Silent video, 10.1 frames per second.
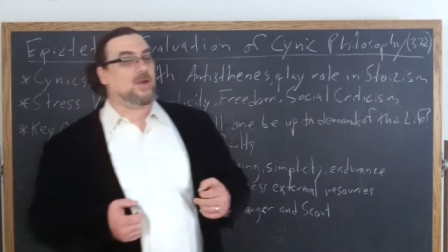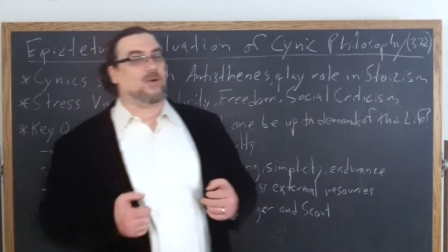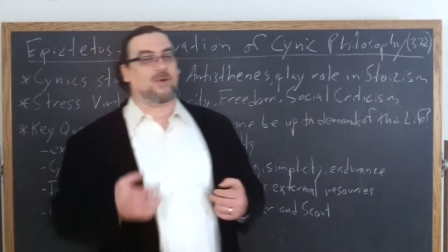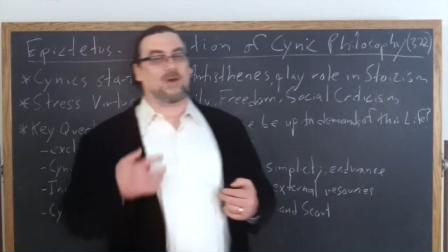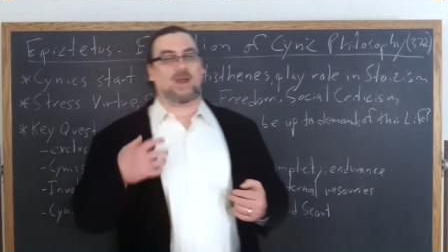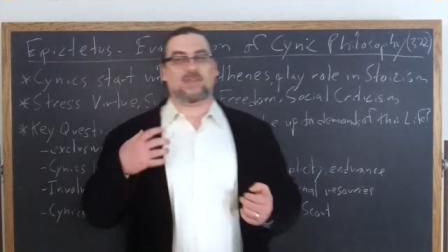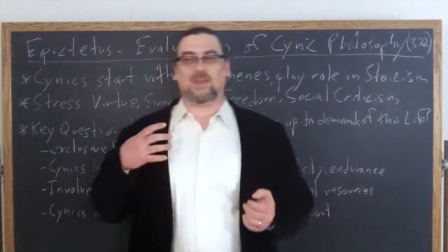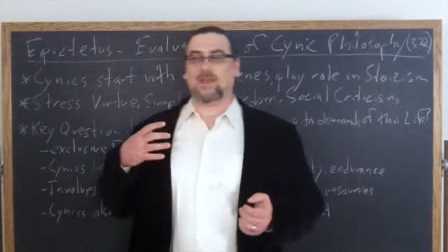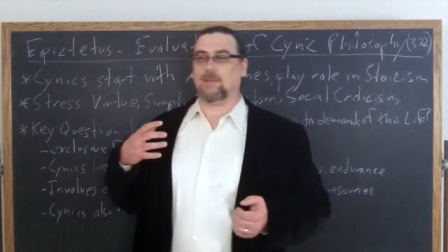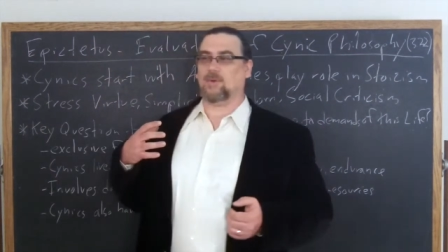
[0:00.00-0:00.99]
Or I
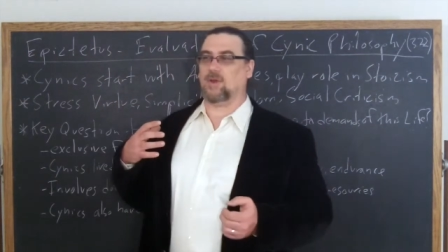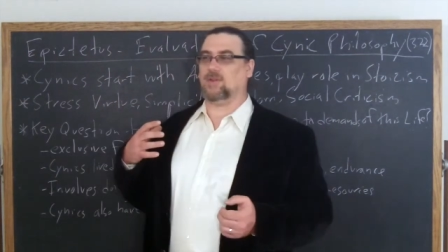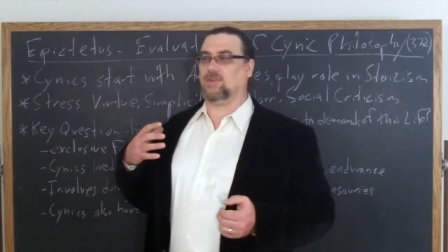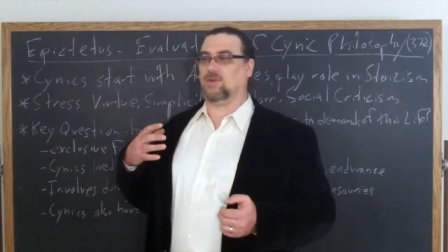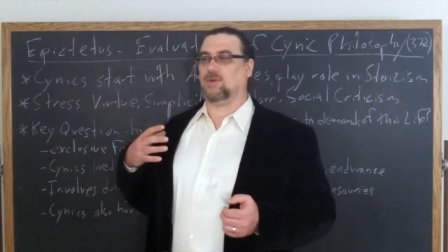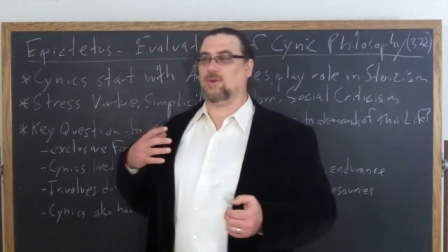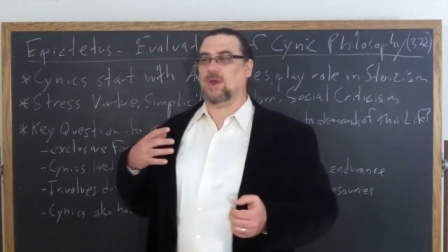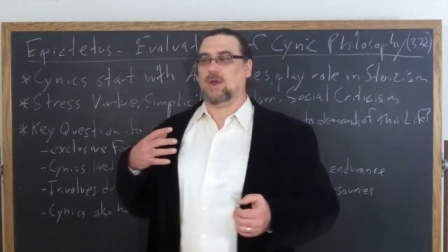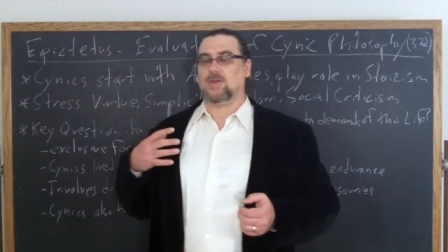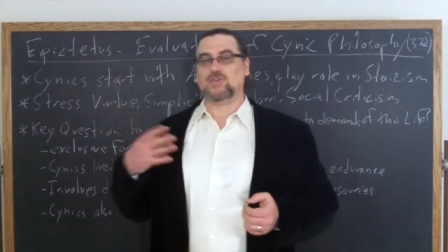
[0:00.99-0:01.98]
think I'm going
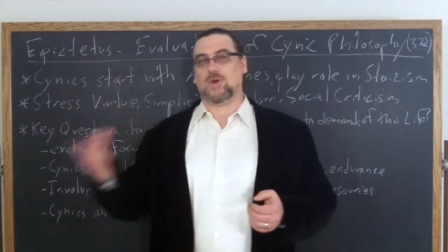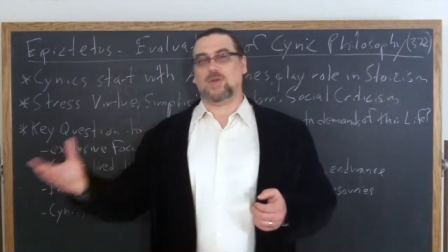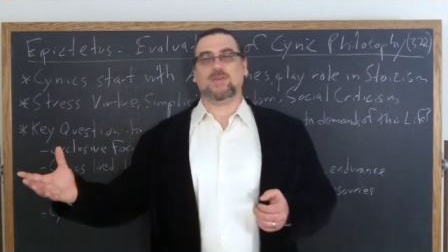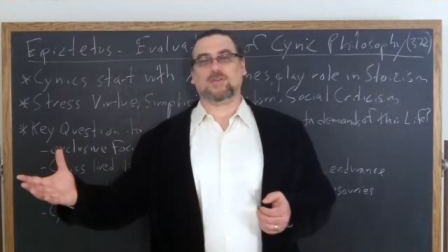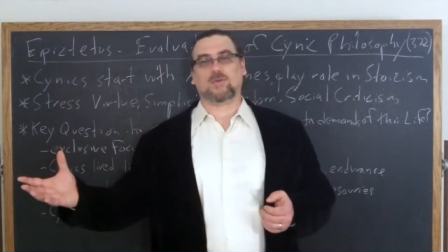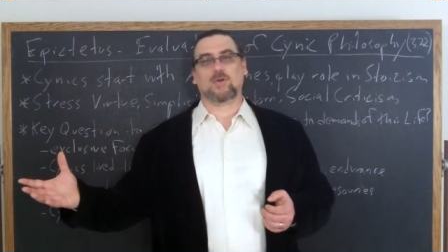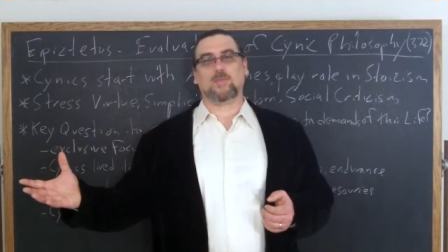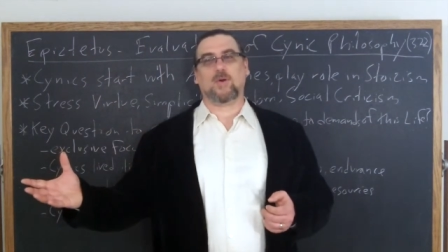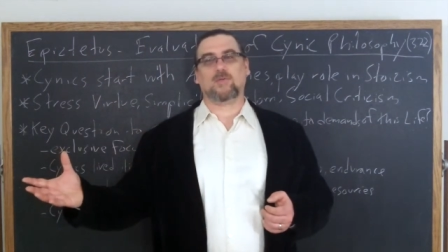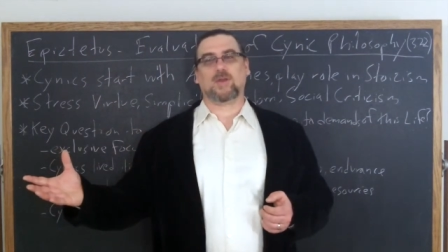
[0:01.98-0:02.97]
to join this
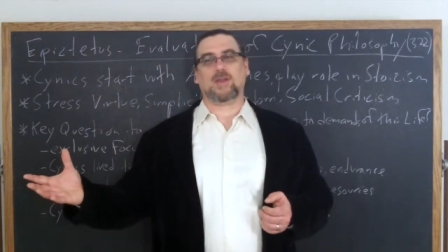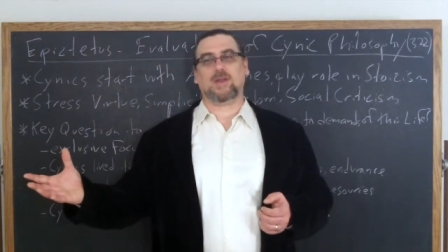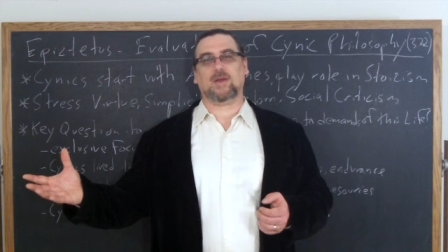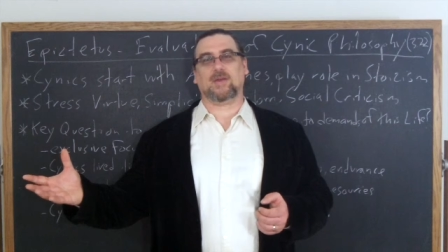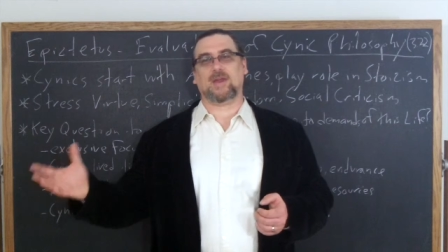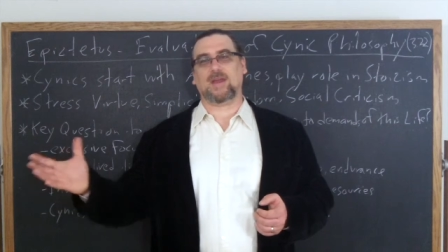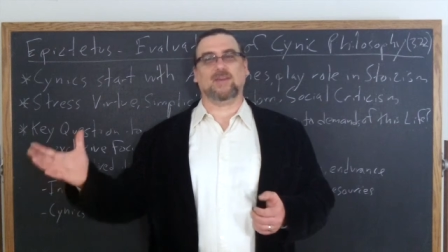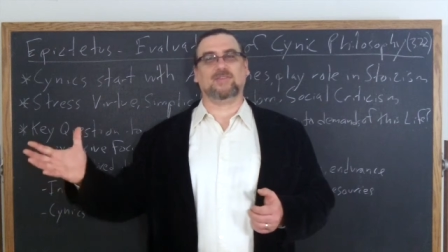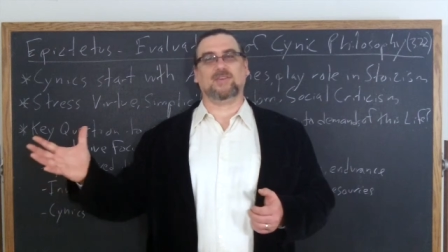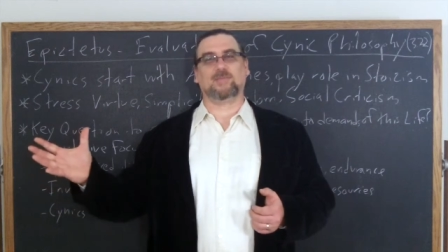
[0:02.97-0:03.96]
group over here that
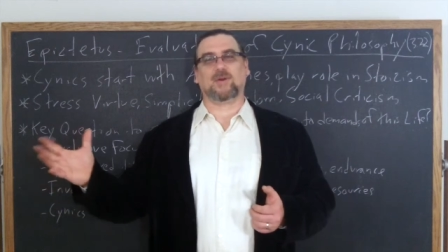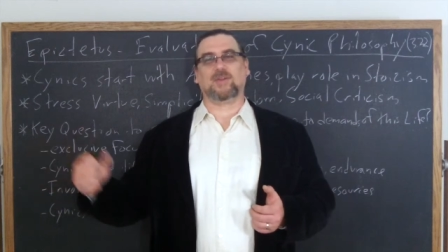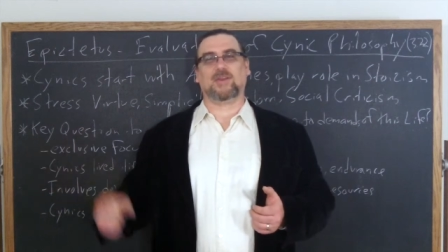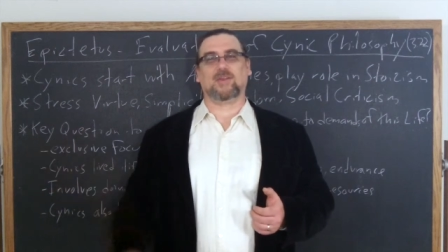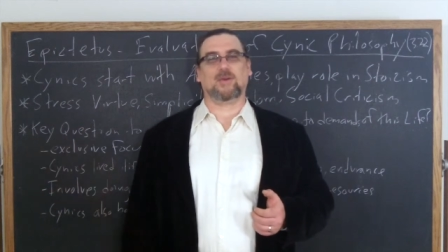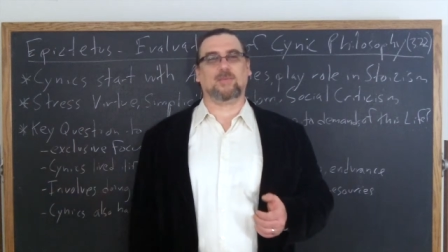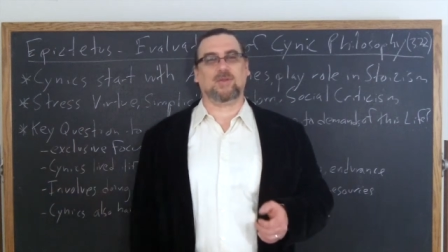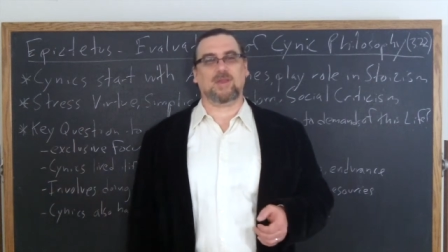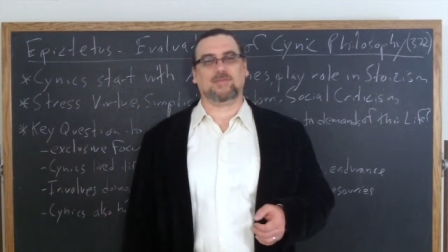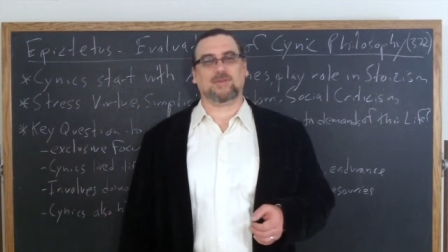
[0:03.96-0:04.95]
has these particular
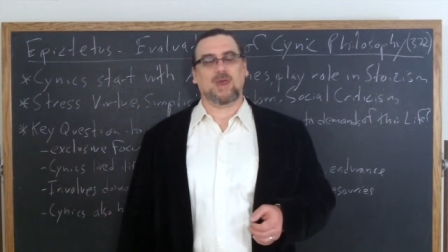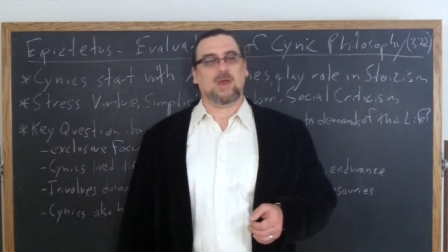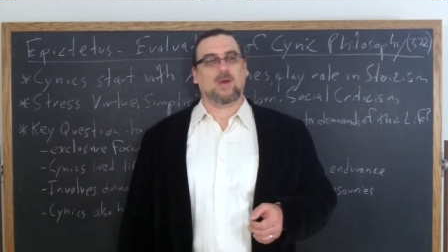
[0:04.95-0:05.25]
beliefs.